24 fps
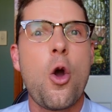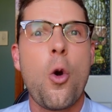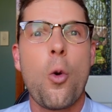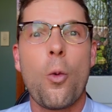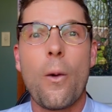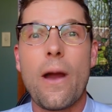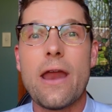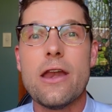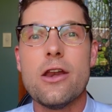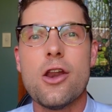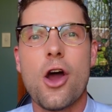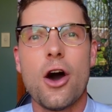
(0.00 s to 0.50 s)

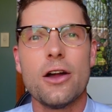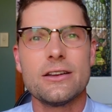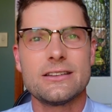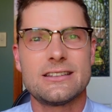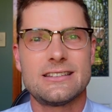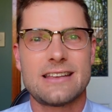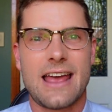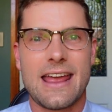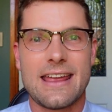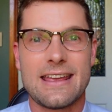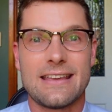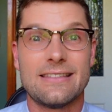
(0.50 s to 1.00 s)
we're not
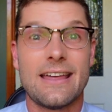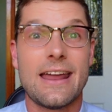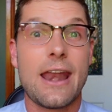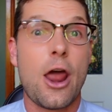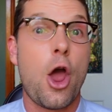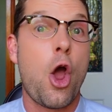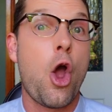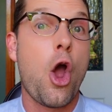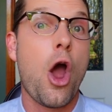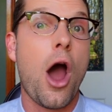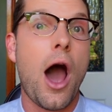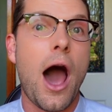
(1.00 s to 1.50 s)
saying that
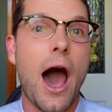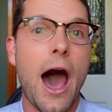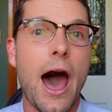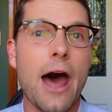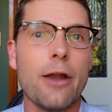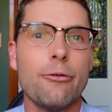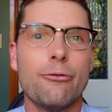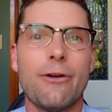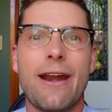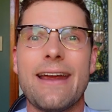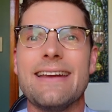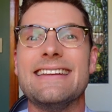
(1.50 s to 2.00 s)
her
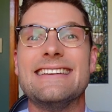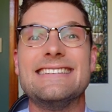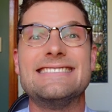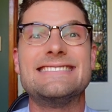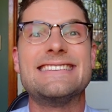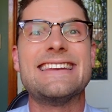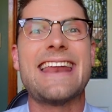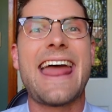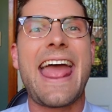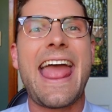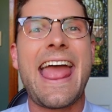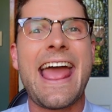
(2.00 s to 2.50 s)
heart rate is
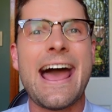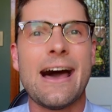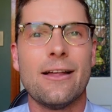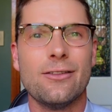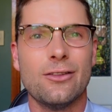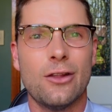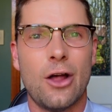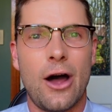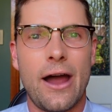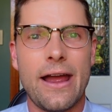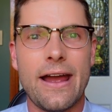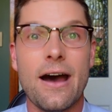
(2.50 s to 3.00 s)
an
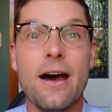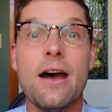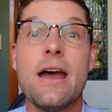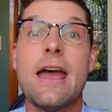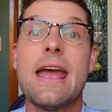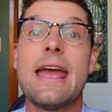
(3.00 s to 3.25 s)
outlier